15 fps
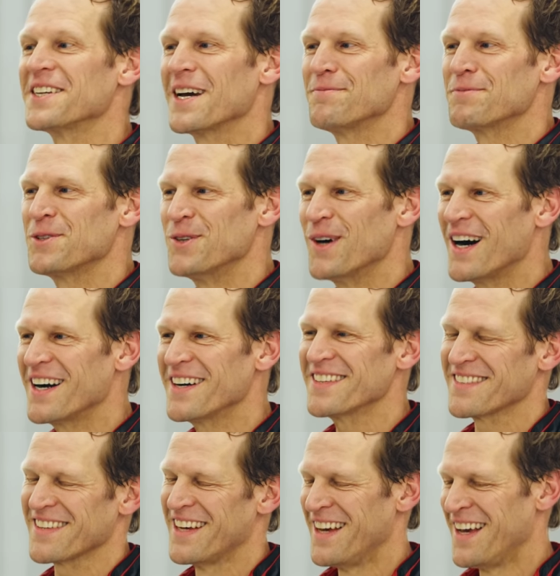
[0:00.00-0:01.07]
Cup two
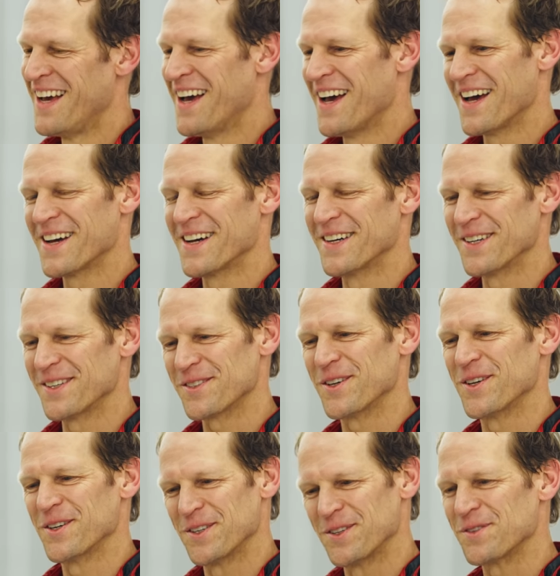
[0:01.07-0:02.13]
Rs. Uh,
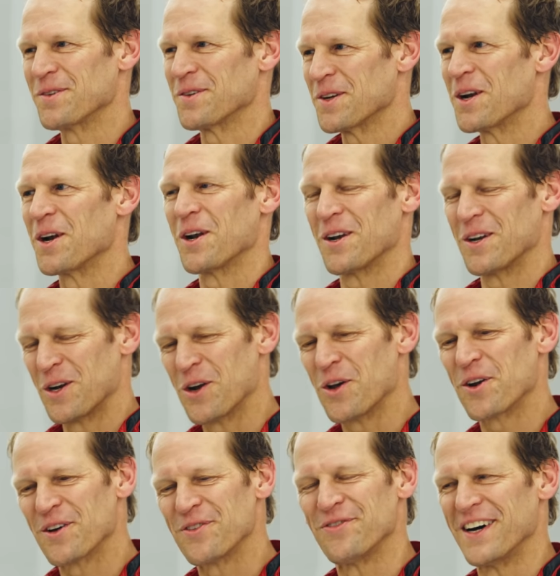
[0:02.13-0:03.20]
so it's a lot
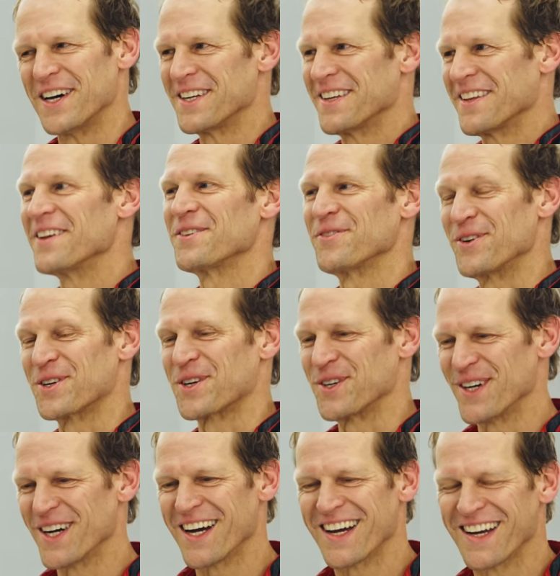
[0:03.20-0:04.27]
of fun, that's for
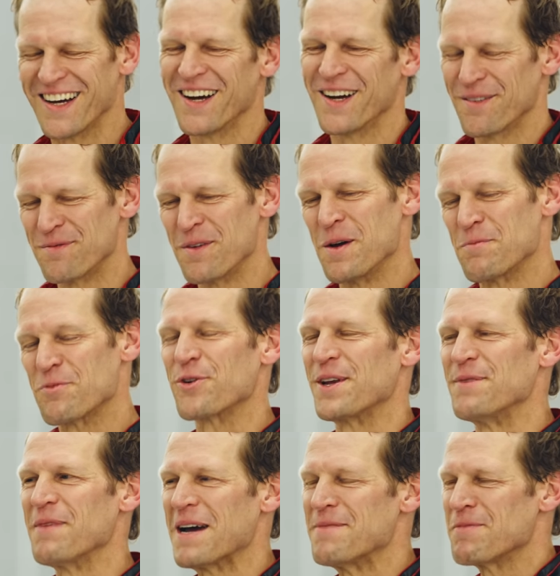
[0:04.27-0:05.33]
sure.
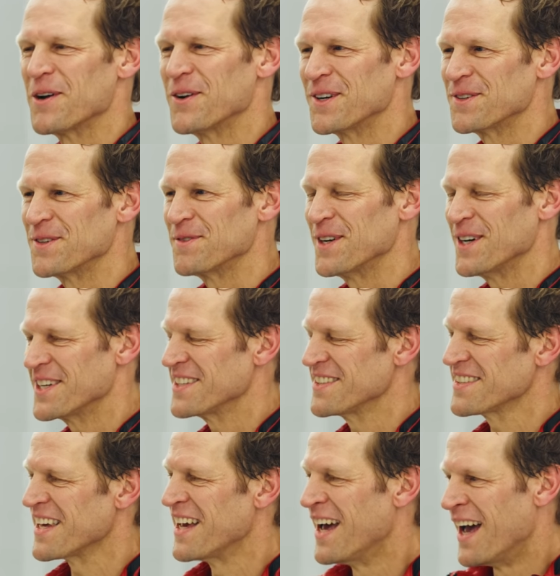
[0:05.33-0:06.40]
Pretty mind-blowing, to be
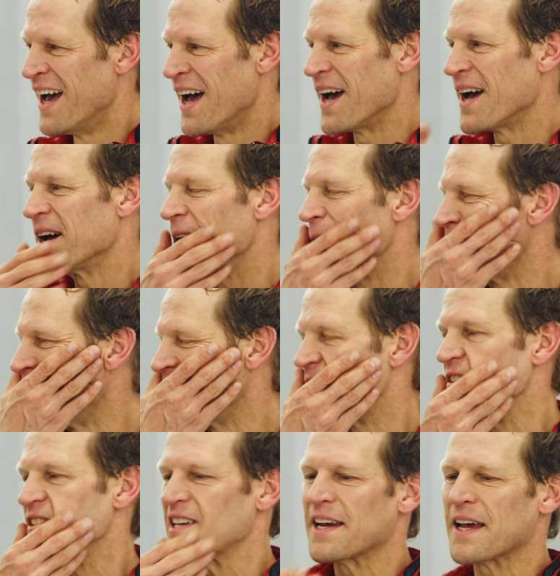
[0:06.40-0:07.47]
honest. Um, on
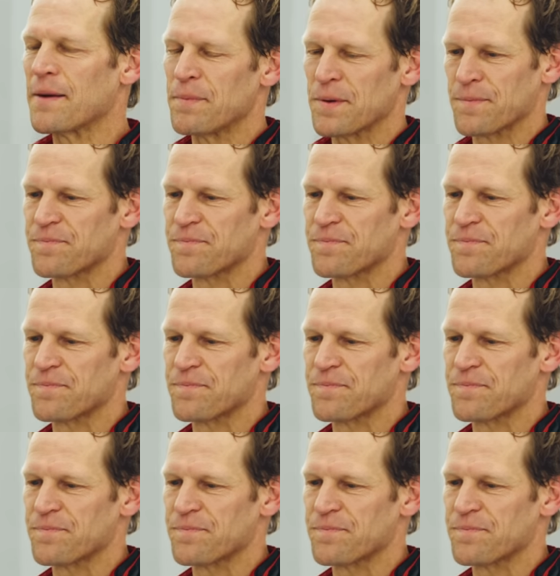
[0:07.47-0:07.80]
the setup,